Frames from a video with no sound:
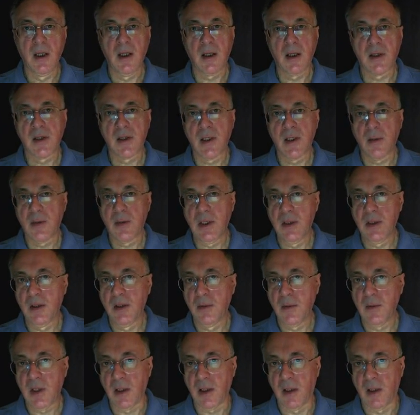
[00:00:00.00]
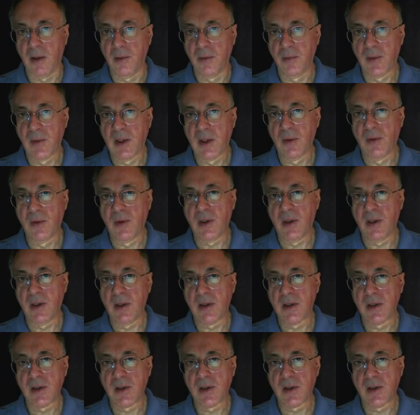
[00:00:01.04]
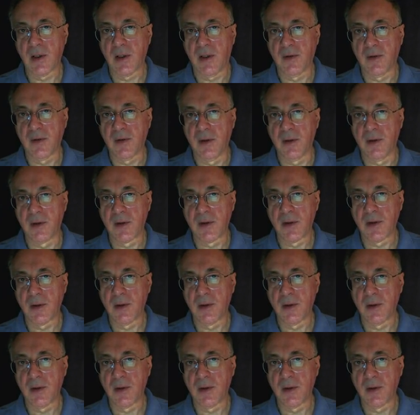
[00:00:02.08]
except in the middle, where it's softened.